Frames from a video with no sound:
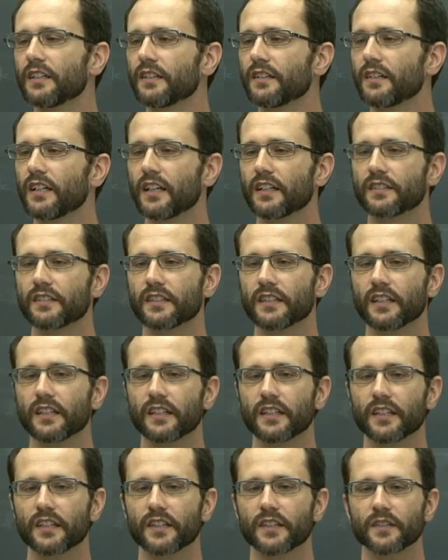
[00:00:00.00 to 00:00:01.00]
that
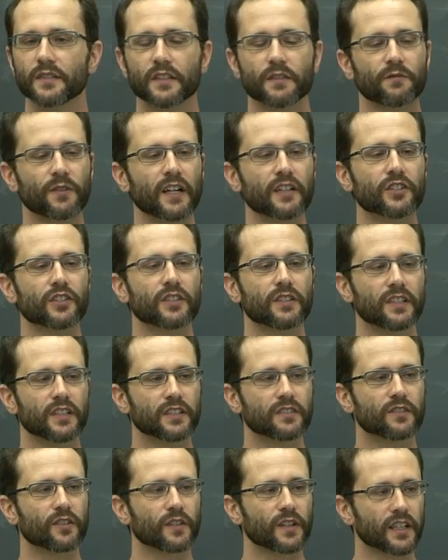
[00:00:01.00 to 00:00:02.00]
uh, the function
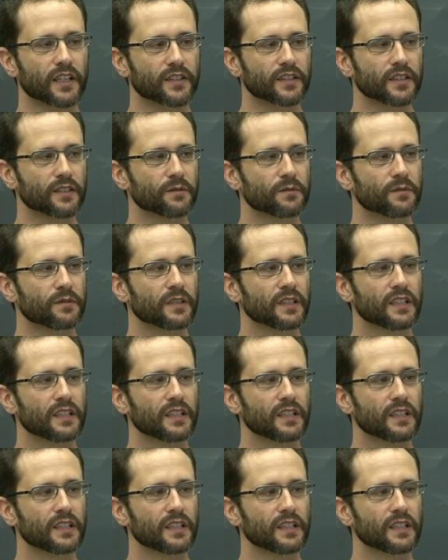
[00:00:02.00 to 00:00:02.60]
is non-negative.